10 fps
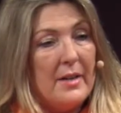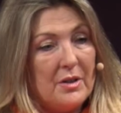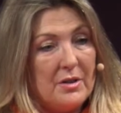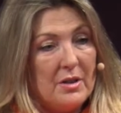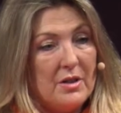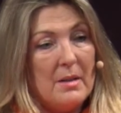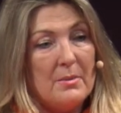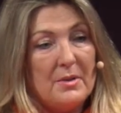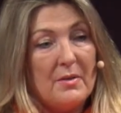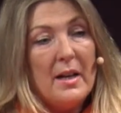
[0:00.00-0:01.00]
us in
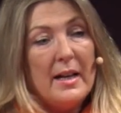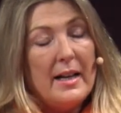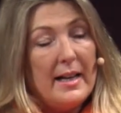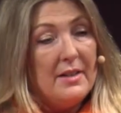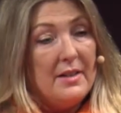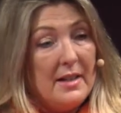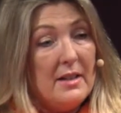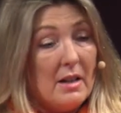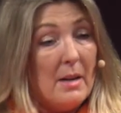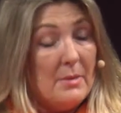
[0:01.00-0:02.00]
terms of
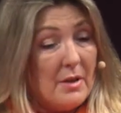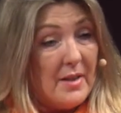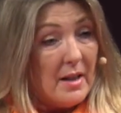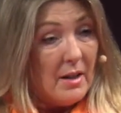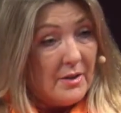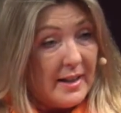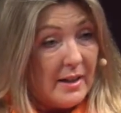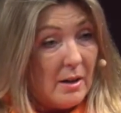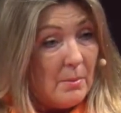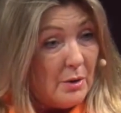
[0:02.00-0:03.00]
the Art
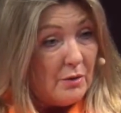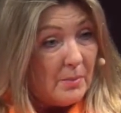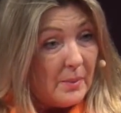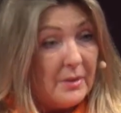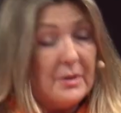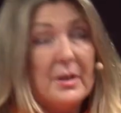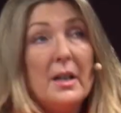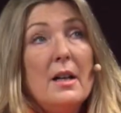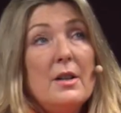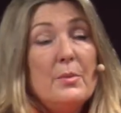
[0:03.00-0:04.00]
Deco movements,
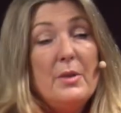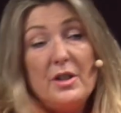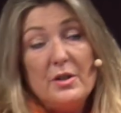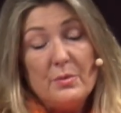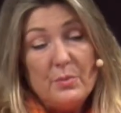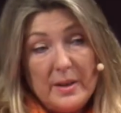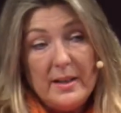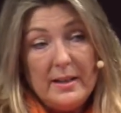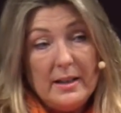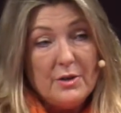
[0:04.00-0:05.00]
which is
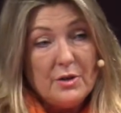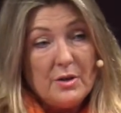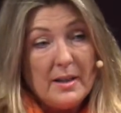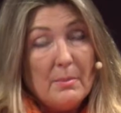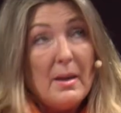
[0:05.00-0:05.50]
really interesting.